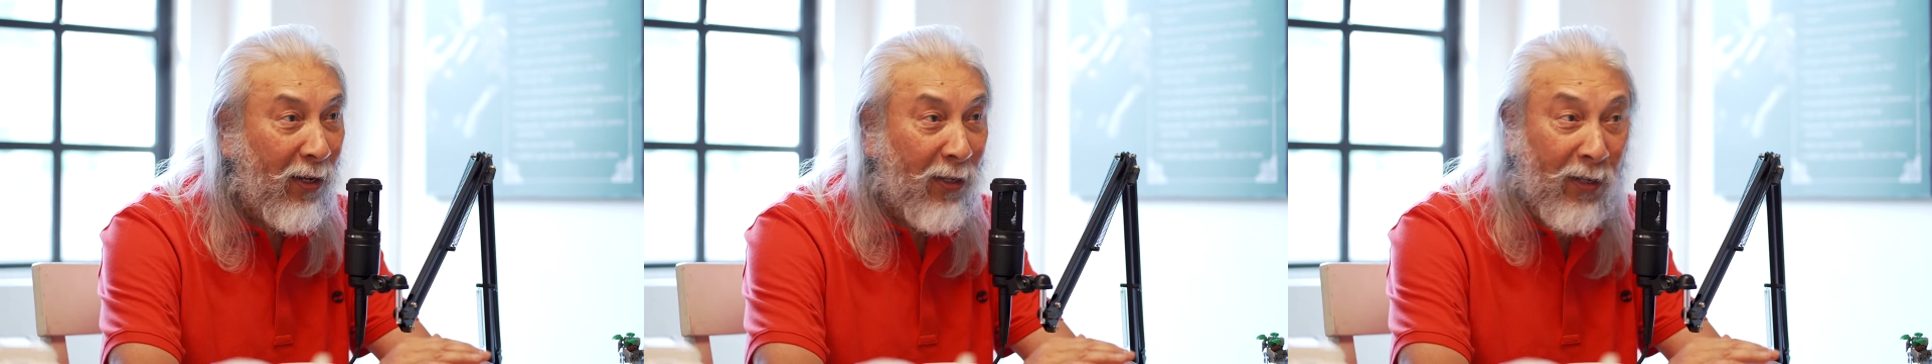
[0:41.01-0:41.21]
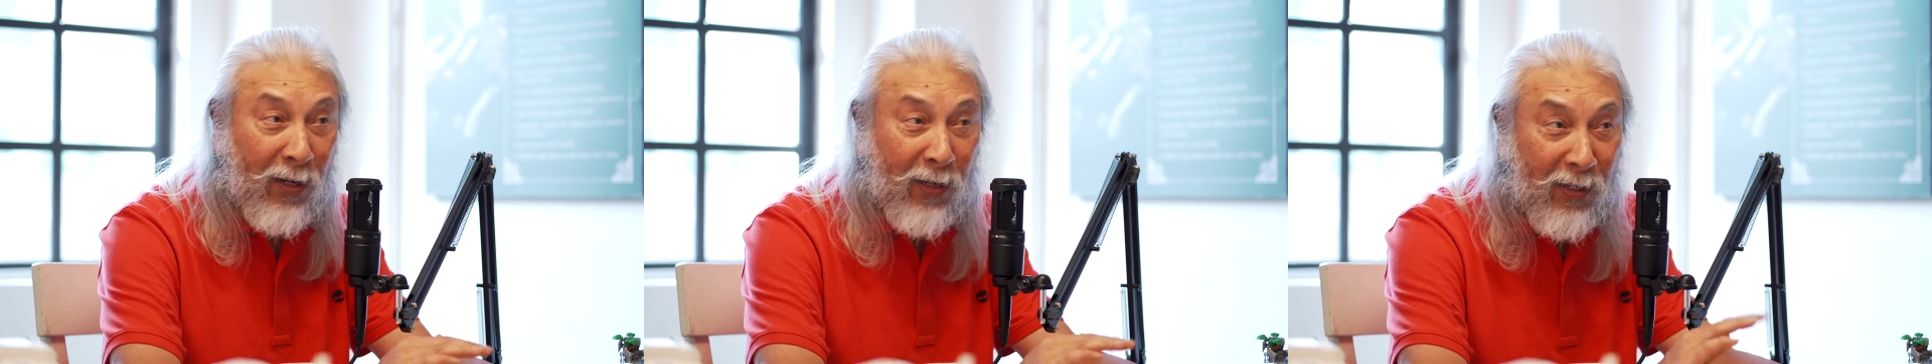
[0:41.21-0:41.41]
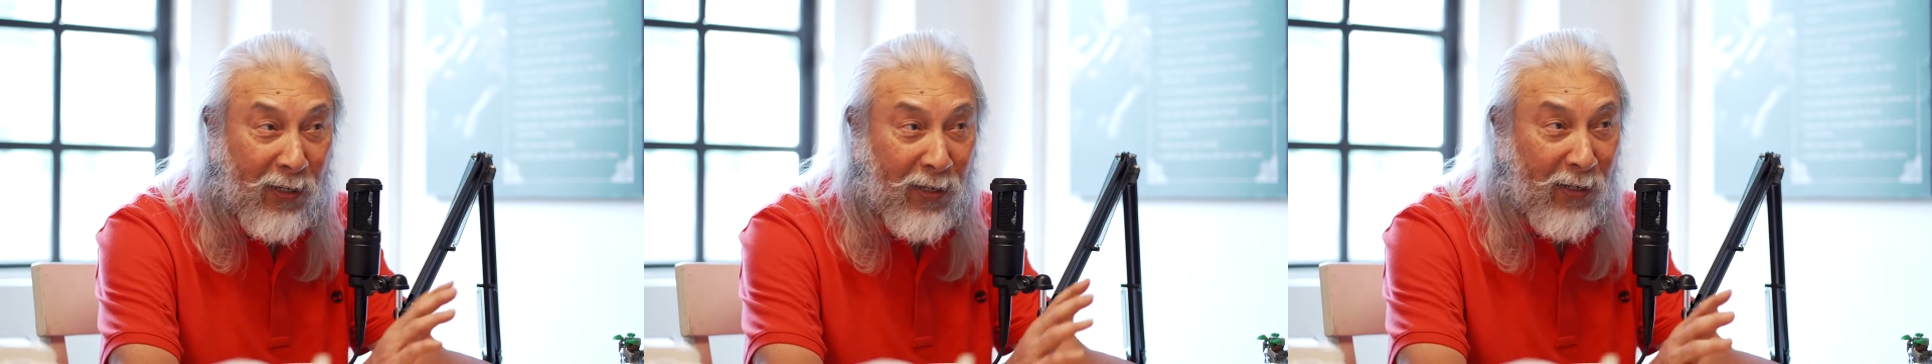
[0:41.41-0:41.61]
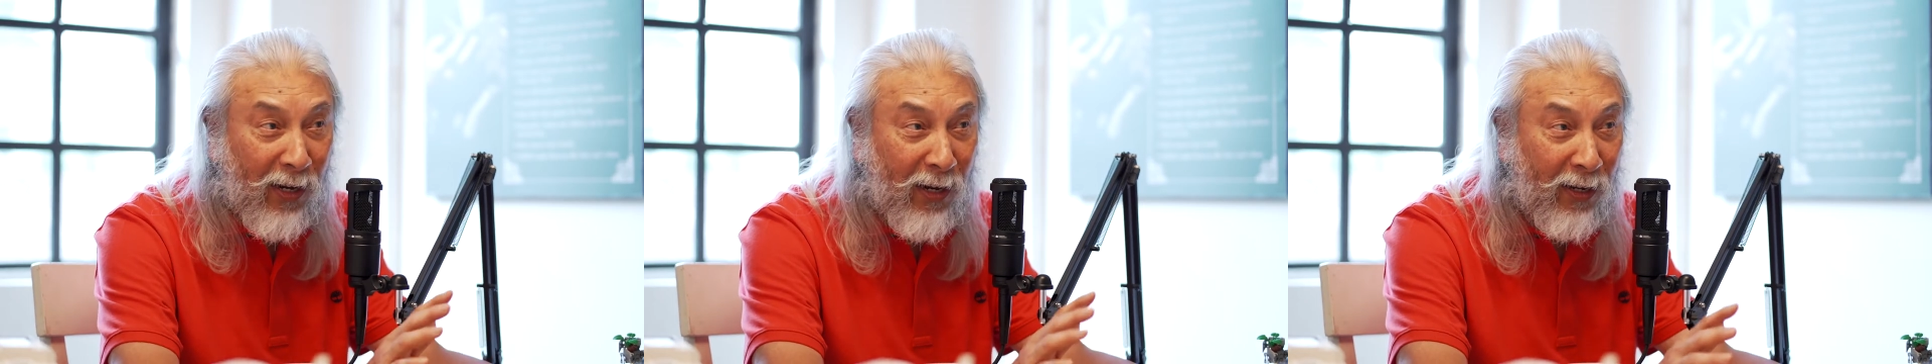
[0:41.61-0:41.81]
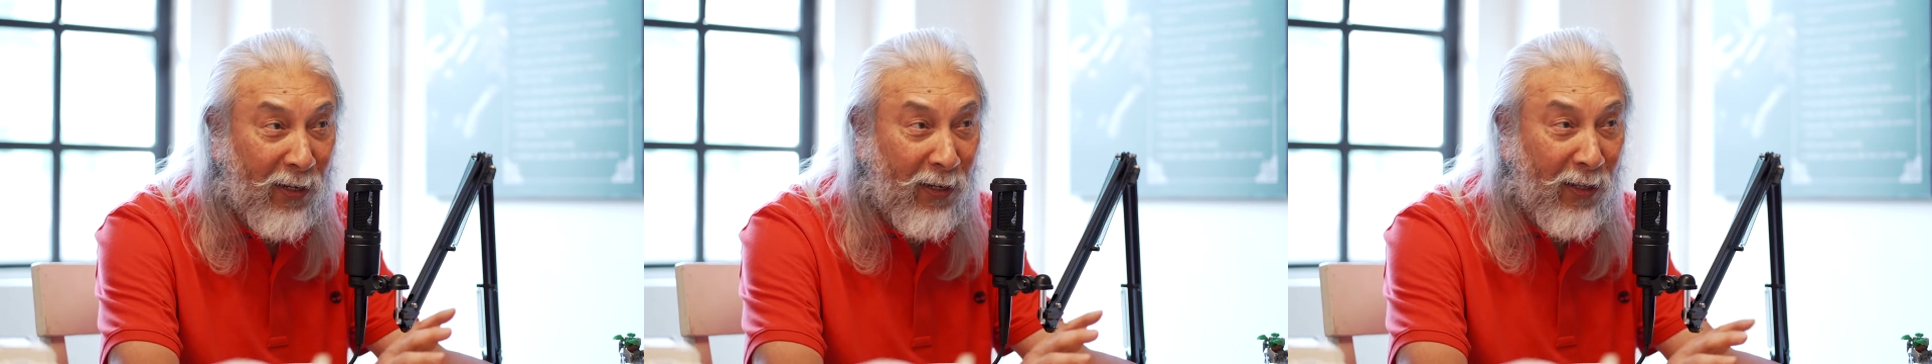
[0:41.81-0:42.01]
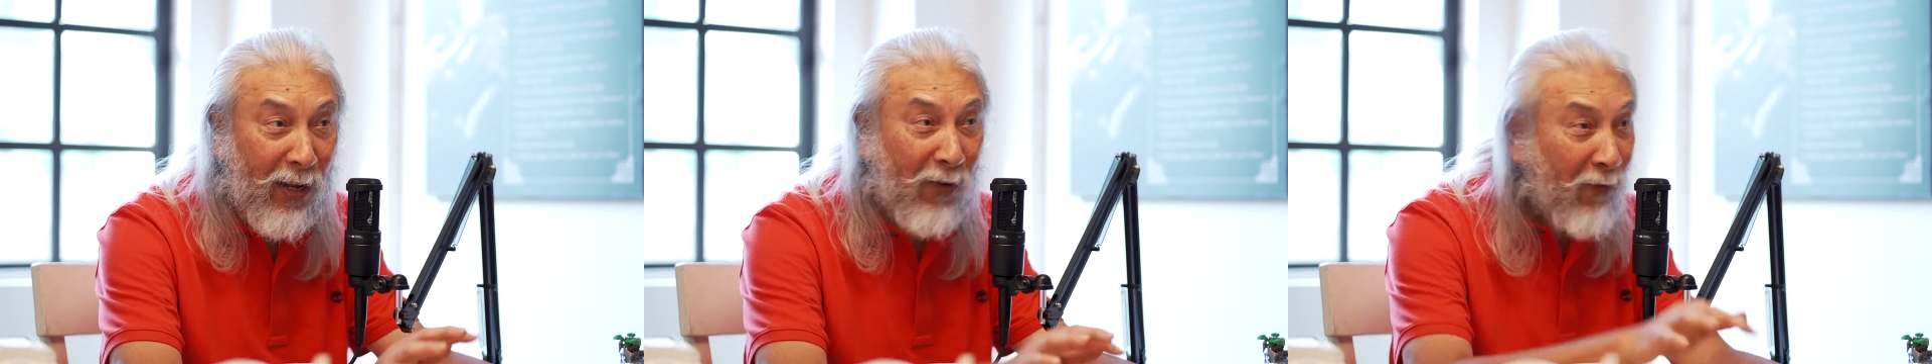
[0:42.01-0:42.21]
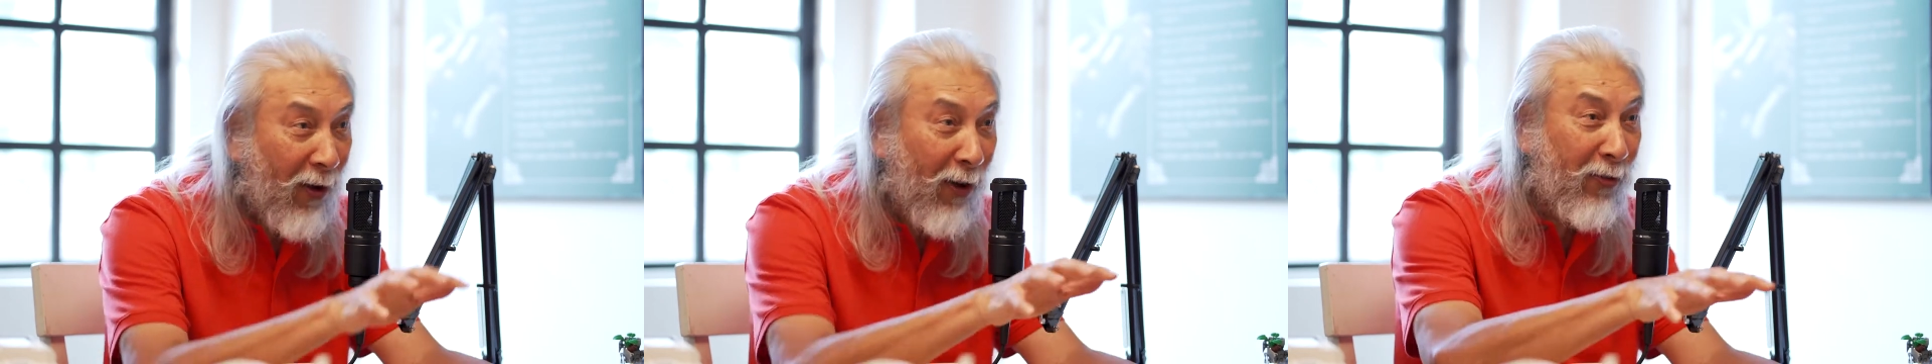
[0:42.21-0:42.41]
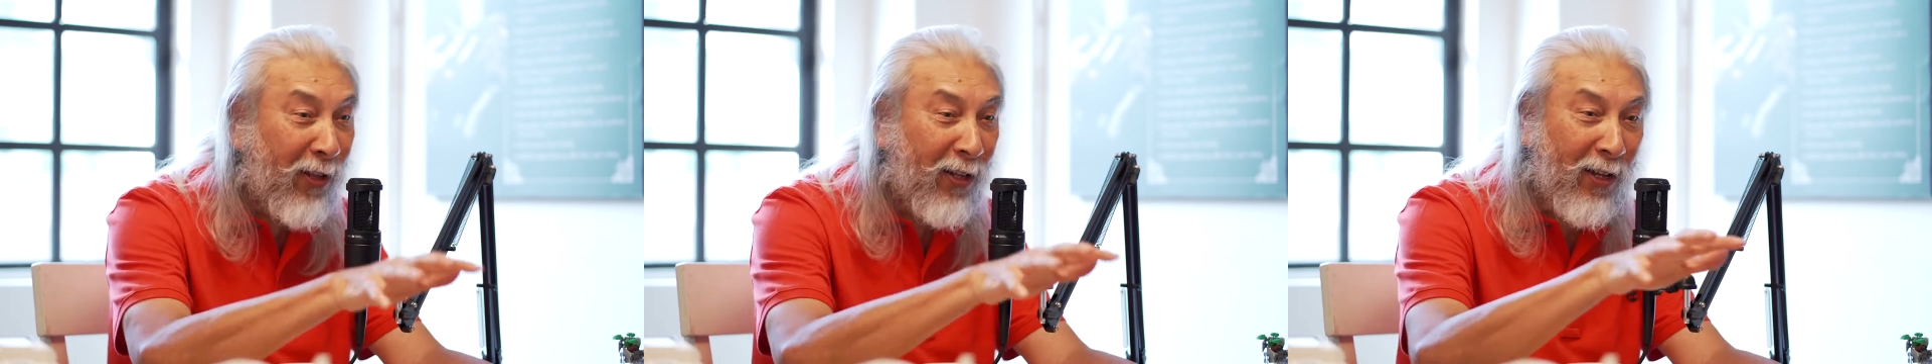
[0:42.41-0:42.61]
30 years later, they
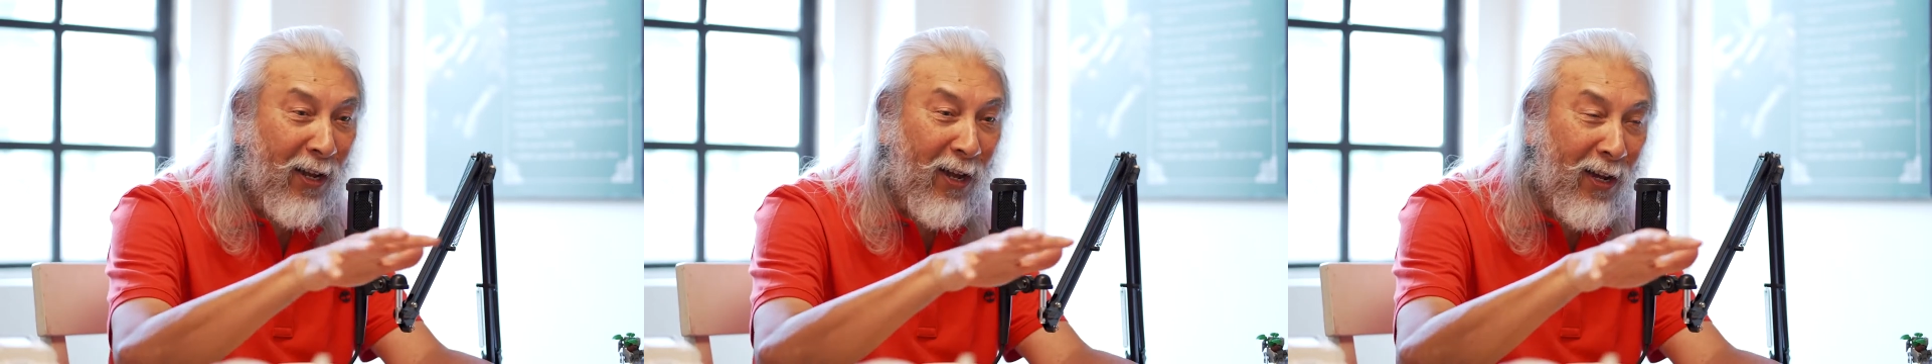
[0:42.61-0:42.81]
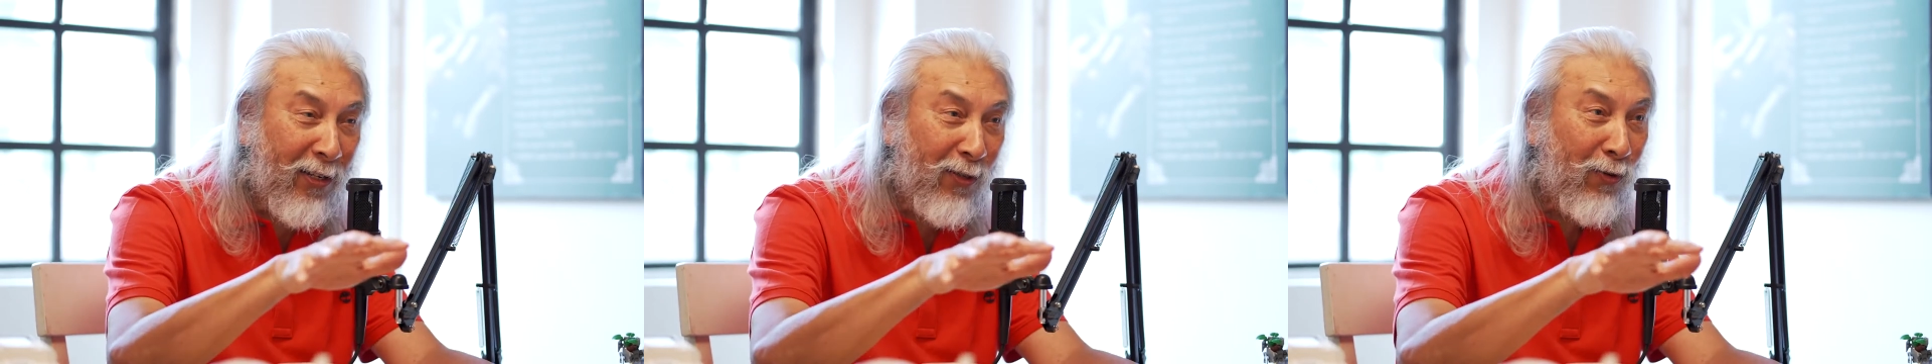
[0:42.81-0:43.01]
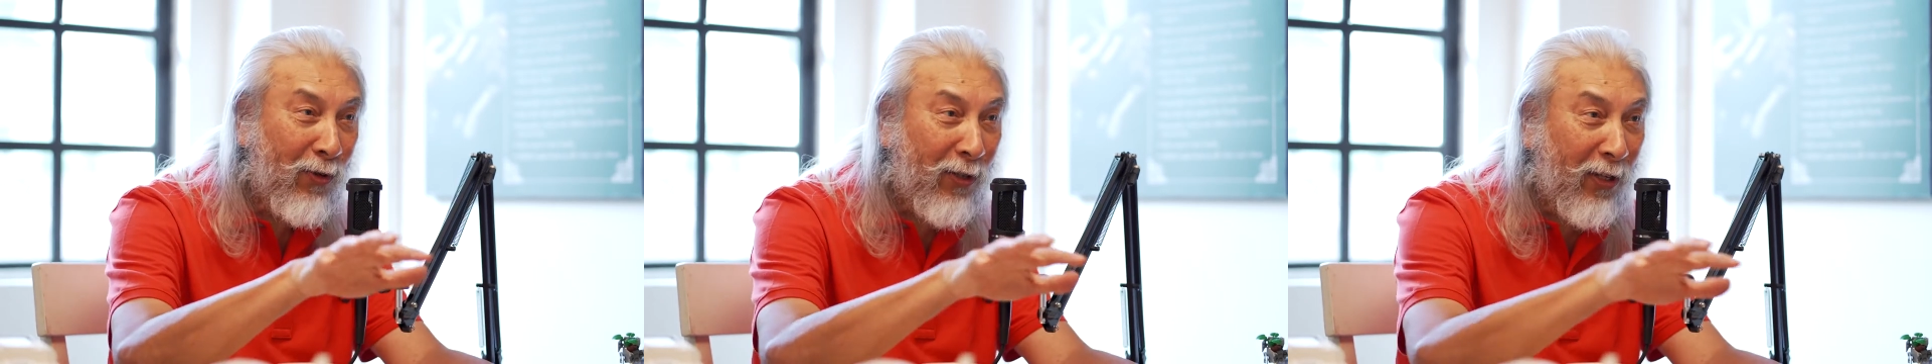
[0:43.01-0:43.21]
found that the guys who